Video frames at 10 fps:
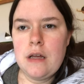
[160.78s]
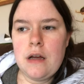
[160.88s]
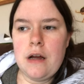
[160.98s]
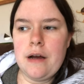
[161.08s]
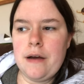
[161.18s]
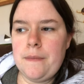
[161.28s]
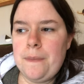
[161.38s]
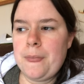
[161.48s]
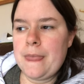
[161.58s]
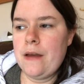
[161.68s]

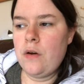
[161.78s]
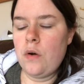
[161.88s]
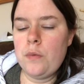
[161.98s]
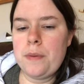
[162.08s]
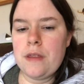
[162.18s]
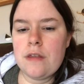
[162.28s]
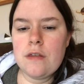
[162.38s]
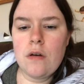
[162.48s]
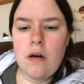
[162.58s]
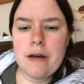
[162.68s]
um, open
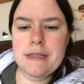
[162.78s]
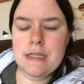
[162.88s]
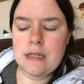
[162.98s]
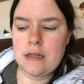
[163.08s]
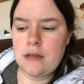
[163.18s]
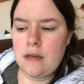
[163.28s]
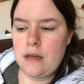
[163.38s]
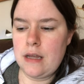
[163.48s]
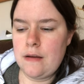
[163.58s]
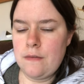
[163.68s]
thought
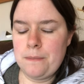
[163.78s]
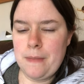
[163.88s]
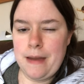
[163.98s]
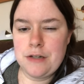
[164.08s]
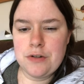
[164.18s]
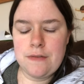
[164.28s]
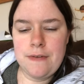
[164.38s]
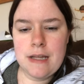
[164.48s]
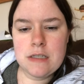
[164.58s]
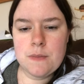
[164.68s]
and major
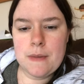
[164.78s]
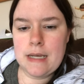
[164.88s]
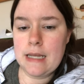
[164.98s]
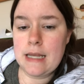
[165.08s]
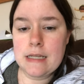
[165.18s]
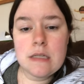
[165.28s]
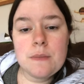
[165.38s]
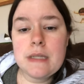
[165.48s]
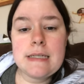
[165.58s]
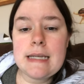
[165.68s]
advancement, and that
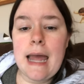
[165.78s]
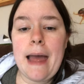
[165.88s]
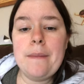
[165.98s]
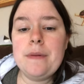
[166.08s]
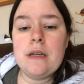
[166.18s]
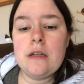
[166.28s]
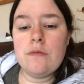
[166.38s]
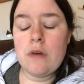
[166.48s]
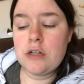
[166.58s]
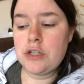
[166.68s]
simply didn't happen
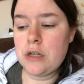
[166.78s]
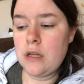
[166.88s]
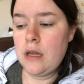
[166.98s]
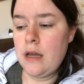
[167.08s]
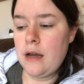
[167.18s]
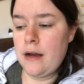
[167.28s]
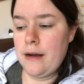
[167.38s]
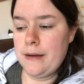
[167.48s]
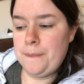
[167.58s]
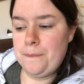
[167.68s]
in Russia.
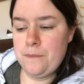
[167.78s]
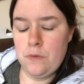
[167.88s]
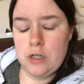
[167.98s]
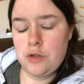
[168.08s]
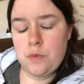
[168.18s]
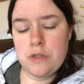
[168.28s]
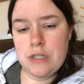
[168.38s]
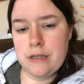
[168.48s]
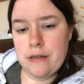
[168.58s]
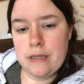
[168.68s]
Um, Russia was
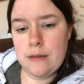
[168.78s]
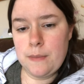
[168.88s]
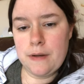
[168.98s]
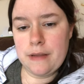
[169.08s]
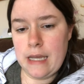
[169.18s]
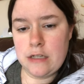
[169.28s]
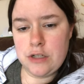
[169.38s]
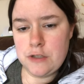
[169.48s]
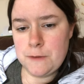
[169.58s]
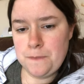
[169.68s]
still in the Middle
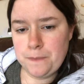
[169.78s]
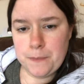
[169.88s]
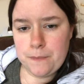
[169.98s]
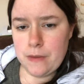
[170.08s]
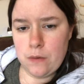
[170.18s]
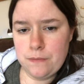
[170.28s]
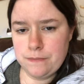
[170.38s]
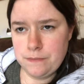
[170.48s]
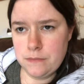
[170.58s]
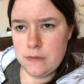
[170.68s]
Ages
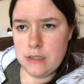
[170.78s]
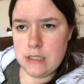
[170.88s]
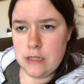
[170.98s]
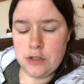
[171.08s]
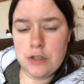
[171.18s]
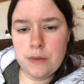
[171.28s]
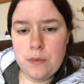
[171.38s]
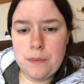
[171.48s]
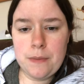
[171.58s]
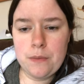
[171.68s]
essentially
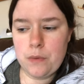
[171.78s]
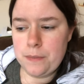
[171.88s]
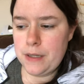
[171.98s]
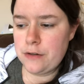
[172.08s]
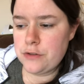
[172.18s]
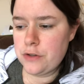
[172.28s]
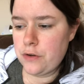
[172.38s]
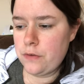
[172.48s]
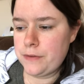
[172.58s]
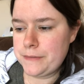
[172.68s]
when when Peter took
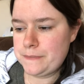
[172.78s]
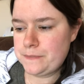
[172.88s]
over.